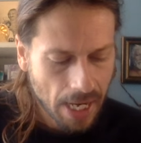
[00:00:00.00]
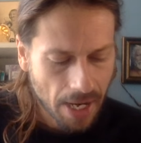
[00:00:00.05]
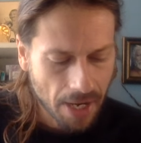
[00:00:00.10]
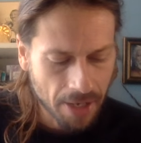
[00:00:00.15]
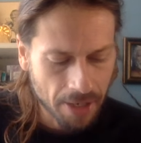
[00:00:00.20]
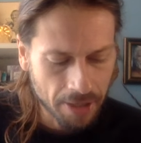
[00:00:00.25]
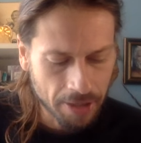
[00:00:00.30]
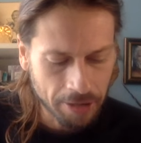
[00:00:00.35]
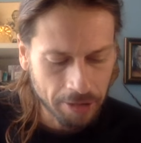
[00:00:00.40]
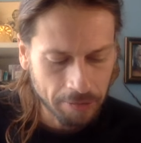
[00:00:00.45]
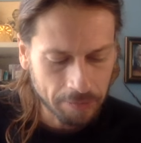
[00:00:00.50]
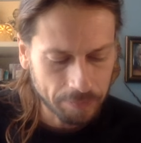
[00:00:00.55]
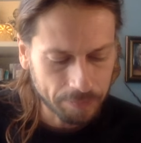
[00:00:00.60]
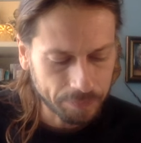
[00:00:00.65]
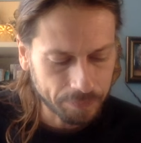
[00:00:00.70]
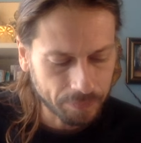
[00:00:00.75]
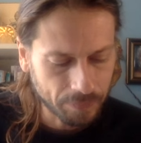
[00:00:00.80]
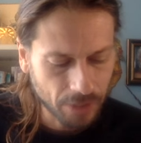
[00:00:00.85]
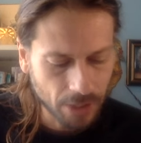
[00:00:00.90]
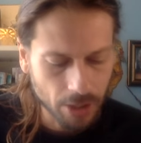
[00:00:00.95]

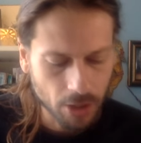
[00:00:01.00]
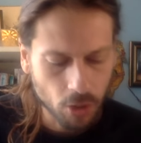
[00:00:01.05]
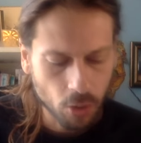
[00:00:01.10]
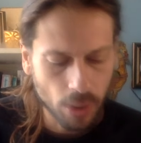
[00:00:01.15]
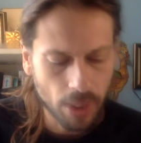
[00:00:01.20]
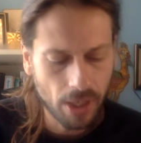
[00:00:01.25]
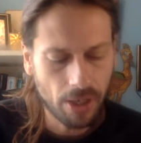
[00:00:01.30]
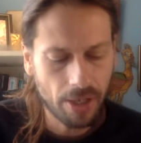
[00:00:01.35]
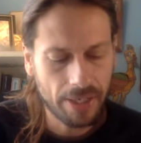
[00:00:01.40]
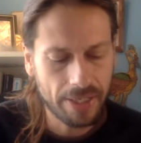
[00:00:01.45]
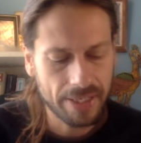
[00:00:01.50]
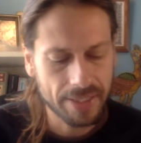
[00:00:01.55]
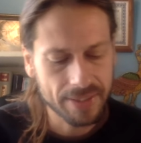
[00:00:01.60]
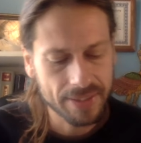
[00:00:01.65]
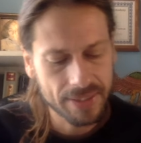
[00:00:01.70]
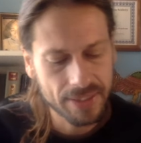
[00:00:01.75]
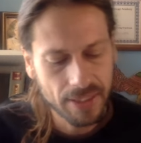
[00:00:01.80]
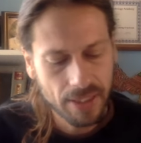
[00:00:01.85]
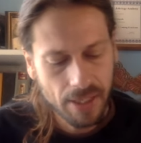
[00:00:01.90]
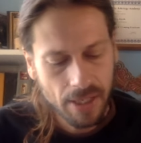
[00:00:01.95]

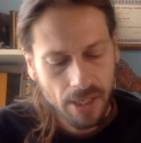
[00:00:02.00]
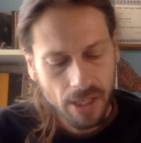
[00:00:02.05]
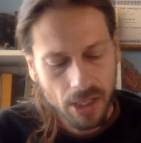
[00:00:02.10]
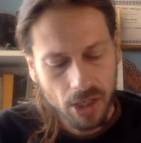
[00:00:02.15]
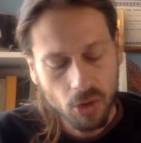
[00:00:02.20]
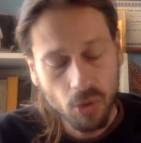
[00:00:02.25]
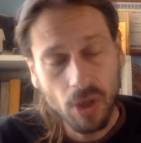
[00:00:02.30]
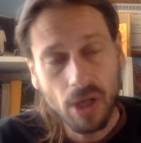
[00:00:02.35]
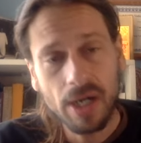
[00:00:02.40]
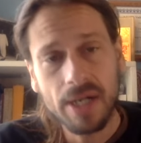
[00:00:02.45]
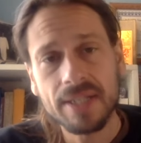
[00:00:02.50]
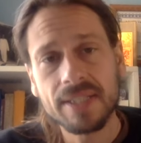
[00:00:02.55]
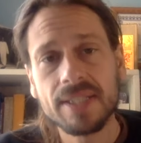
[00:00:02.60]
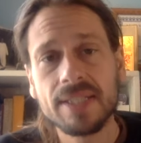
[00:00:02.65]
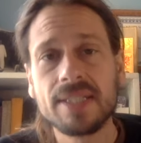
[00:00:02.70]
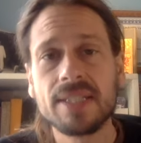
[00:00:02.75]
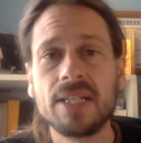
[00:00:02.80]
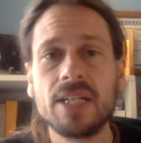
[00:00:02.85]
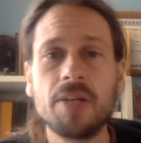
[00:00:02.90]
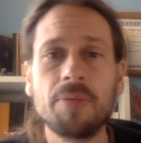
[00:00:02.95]
Aquarius. Aquarius,
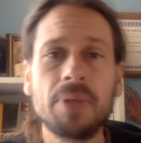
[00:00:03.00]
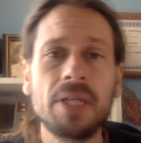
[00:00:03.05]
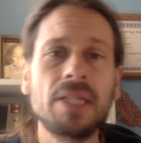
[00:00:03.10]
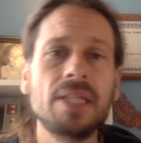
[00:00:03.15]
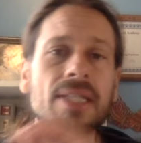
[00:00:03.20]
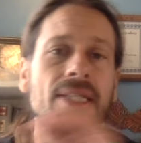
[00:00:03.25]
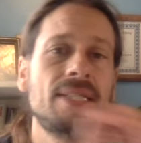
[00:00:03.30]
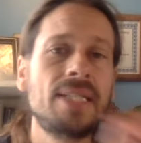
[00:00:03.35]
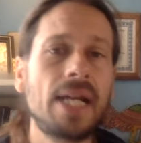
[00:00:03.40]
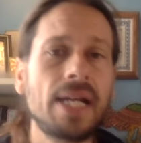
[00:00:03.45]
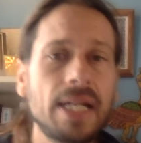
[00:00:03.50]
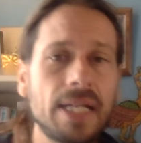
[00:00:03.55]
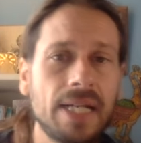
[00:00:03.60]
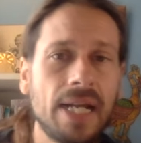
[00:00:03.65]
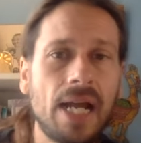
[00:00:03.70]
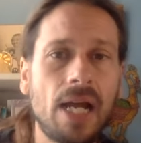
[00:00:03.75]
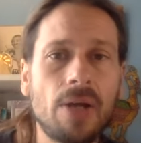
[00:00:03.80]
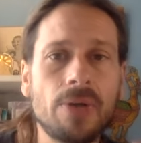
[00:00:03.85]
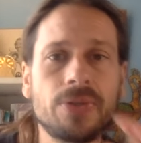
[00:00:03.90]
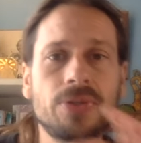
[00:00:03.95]
it's going to be in the second
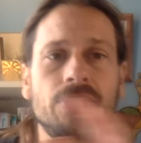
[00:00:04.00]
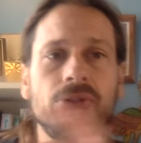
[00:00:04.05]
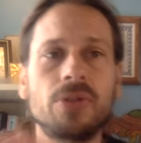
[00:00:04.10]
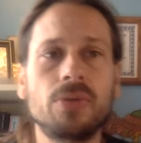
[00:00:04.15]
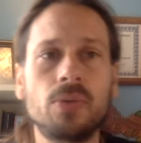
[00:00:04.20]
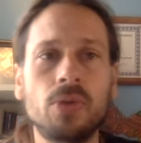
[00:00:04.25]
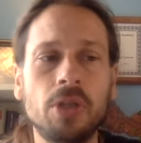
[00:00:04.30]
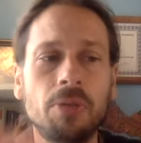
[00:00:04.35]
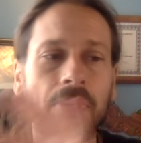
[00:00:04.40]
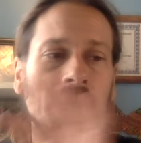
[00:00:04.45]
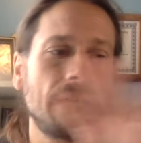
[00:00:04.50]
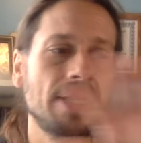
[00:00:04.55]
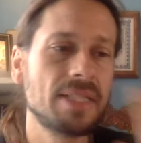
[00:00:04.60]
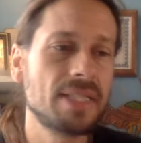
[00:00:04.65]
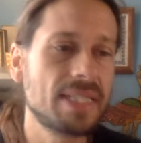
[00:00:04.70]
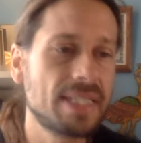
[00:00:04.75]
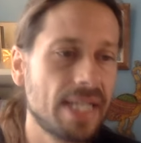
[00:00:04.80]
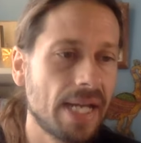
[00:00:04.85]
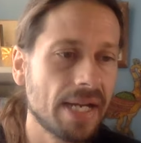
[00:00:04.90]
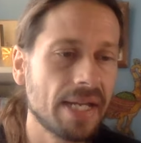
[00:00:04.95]
house, or the ruling planet is
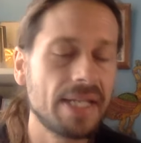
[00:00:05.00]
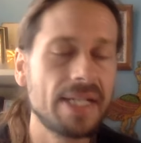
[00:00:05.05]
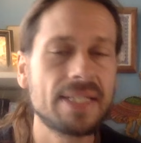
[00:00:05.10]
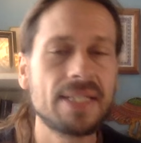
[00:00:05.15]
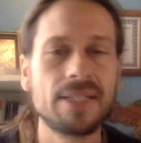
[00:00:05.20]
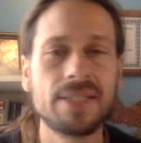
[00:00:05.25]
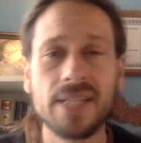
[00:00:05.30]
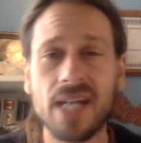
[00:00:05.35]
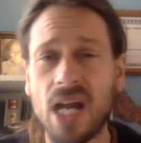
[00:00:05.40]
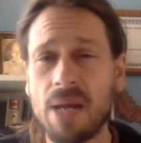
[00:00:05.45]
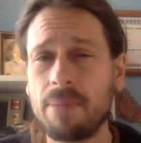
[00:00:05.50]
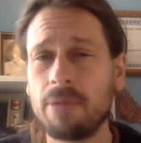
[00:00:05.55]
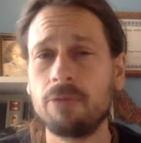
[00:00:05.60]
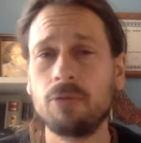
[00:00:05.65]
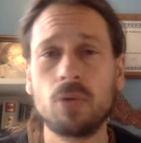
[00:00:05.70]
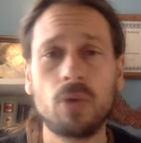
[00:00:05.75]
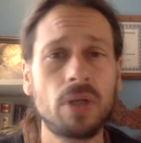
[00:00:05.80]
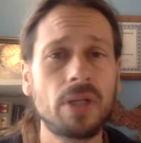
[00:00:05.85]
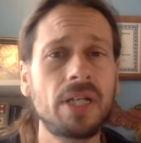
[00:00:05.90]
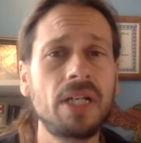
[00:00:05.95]
a second. It's a time of
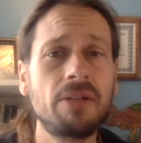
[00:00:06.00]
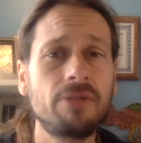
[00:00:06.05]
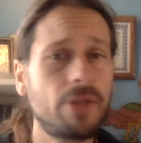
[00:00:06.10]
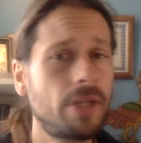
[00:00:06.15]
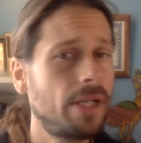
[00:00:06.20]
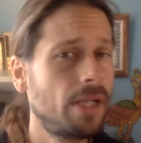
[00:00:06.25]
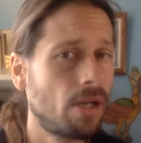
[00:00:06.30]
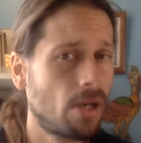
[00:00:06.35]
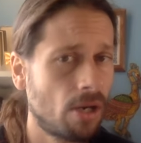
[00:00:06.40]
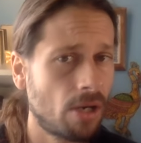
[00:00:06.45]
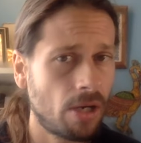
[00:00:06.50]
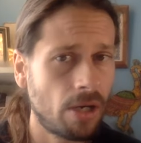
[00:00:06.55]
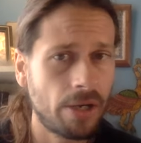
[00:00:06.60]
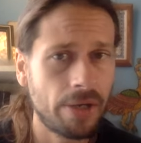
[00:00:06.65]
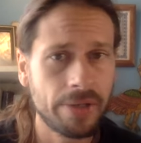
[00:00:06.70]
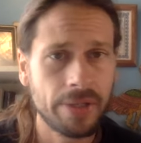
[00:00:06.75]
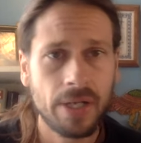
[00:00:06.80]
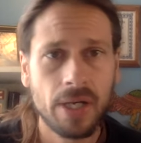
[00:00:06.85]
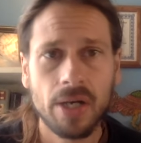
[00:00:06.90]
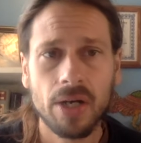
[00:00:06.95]
working very
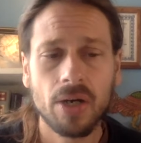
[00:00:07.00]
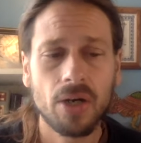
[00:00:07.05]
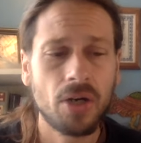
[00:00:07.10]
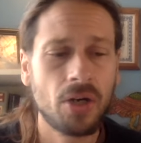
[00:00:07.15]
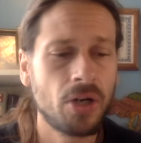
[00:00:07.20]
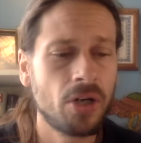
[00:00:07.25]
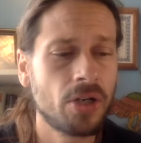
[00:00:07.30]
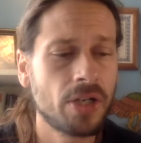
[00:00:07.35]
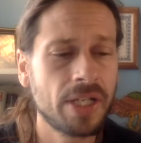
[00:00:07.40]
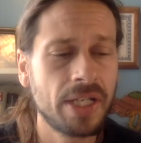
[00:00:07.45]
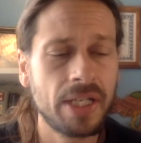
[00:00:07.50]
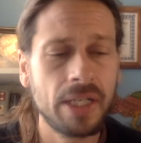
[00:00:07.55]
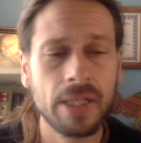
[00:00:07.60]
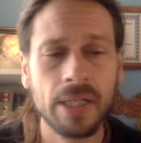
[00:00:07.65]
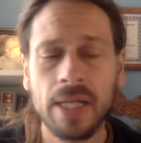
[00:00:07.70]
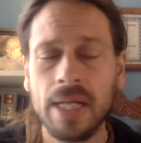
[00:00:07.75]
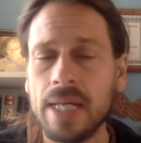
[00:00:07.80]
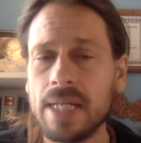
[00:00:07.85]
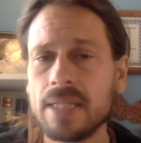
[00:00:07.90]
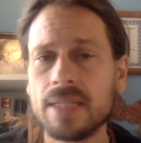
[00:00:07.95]
hard,
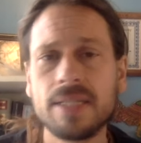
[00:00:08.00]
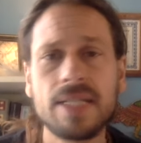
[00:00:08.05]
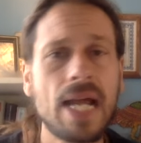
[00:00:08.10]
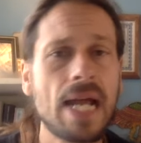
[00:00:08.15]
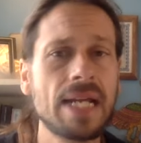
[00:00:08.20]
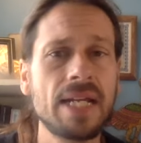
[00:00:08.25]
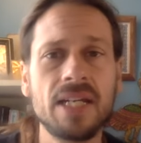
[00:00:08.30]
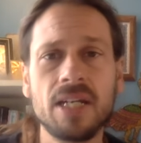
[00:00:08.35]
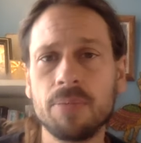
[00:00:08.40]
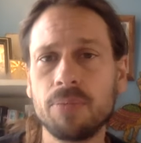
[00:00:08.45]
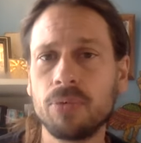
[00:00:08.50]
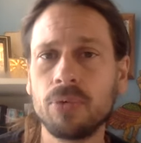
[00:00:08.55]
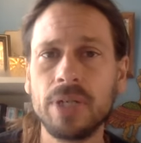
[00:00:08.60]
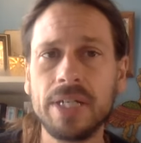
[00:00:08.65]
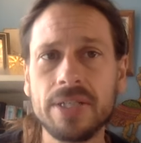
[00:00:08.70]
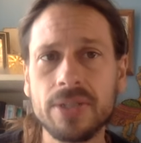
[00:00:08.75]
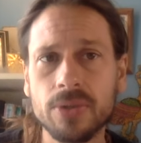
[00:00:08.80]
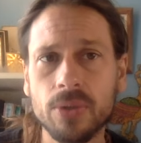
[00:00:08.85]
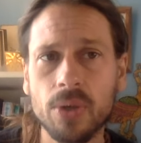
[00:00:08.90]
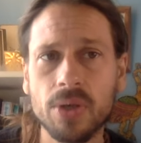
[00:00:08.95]
earning, stacking up
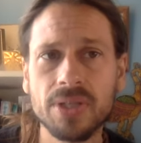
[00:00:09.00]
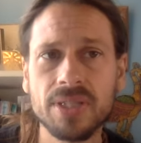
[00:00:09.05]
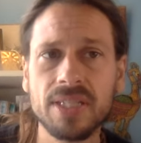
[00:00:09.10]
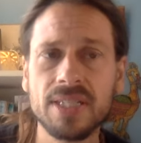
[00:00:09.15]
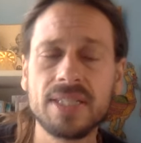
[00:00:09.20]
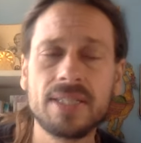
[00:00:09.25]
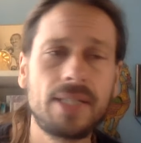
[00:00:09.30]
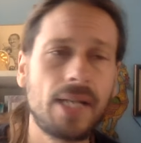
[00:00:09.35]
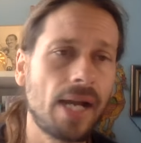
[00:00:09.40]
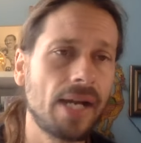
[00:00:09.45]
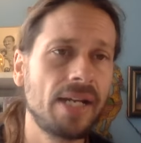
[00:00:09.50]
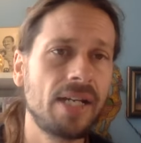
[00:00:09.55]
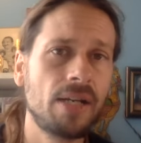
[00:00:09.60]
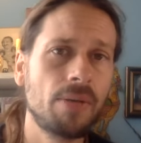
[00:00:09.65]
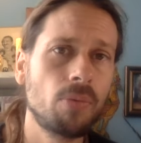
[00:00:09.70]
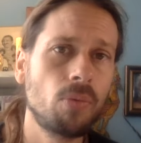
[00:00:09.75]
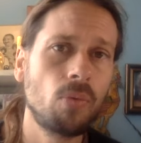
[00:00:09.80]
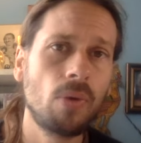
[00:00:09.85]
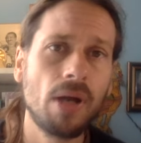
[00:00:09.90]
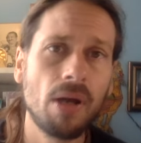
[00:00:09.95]
resources, stacking
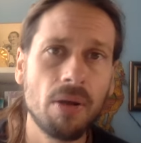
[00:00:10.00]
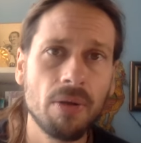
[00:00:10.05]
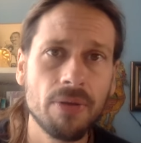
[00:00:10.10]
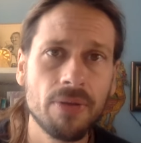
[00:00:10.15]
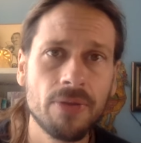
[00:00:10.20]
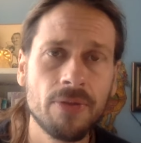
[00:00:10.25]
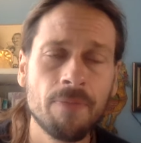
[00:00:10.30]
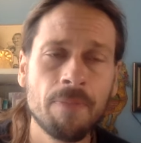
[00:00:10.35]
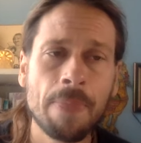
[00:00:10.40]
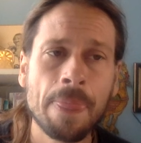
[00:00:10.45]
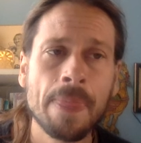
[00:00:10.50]
up wealth.